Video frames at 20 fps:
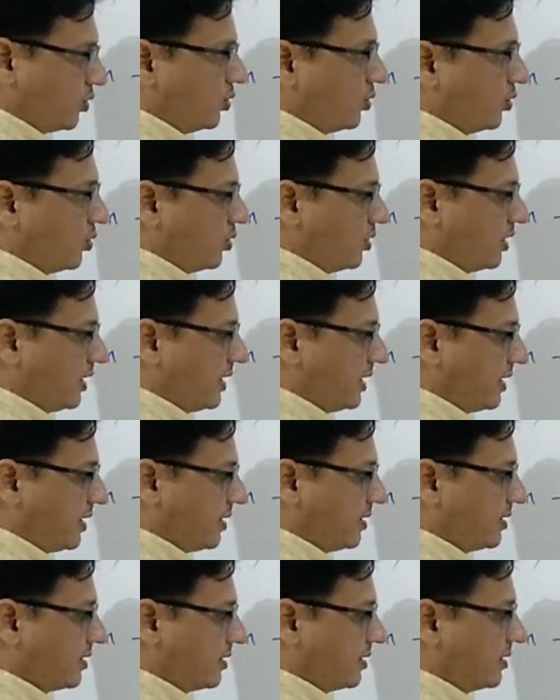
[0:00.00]
O,
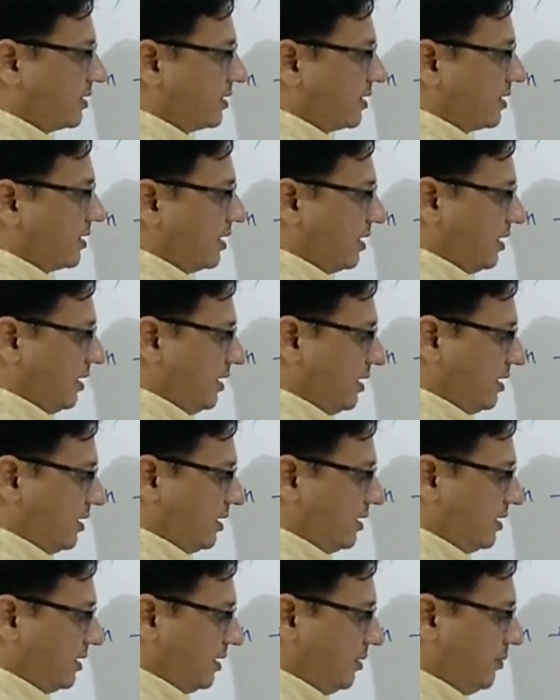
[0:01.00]
and
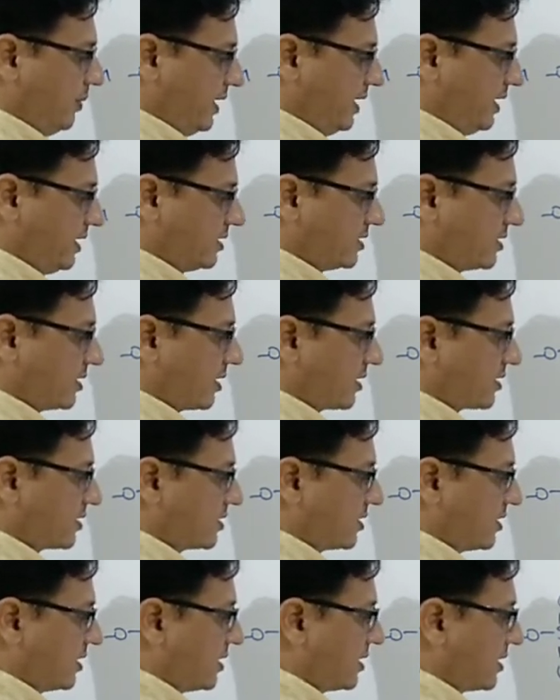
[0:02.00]
the remaining
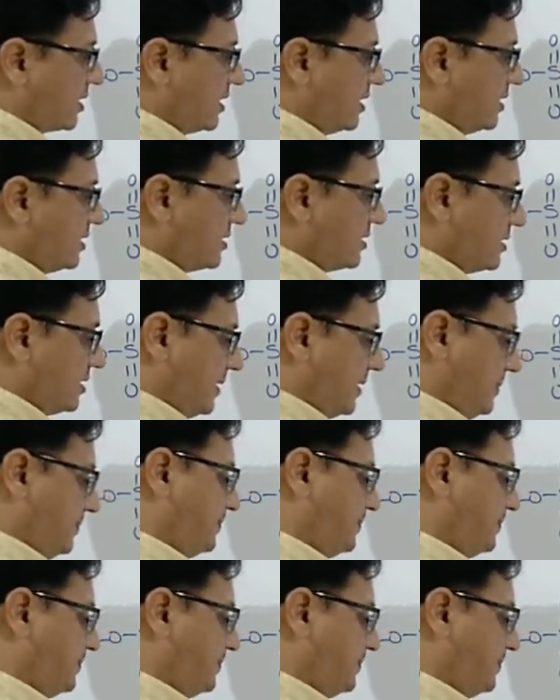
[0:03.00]
structure is.